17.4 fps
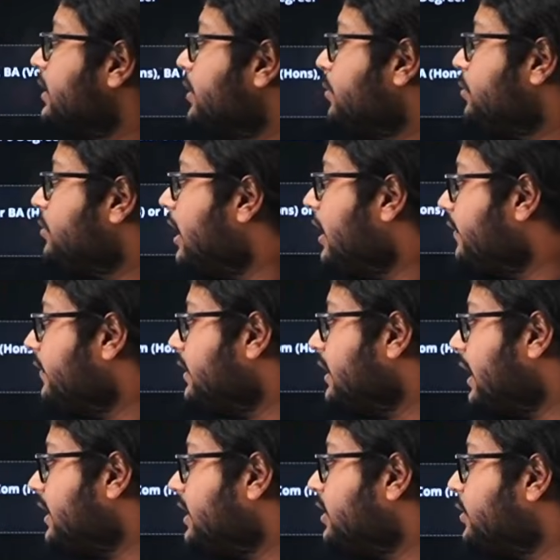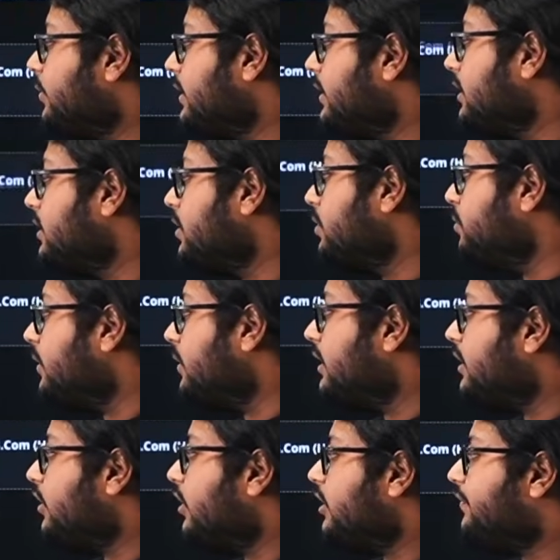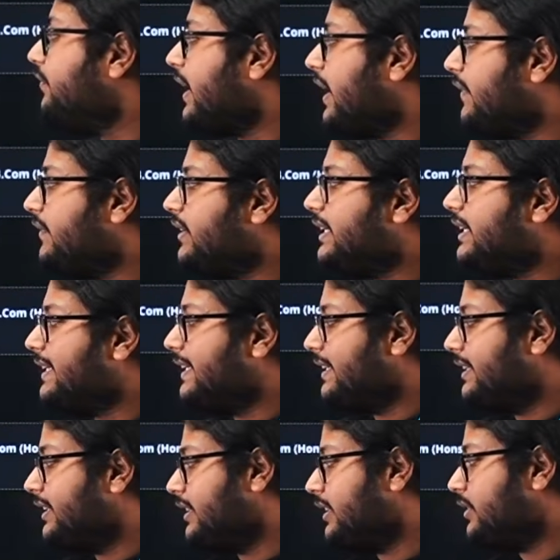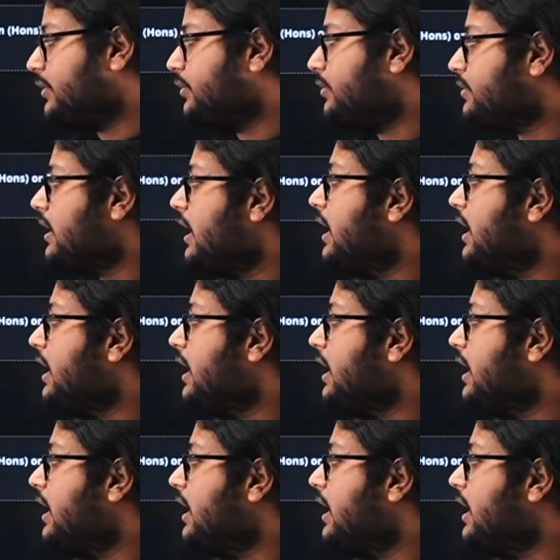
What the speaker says: do you have an undergoing dual or 5-year integrated course?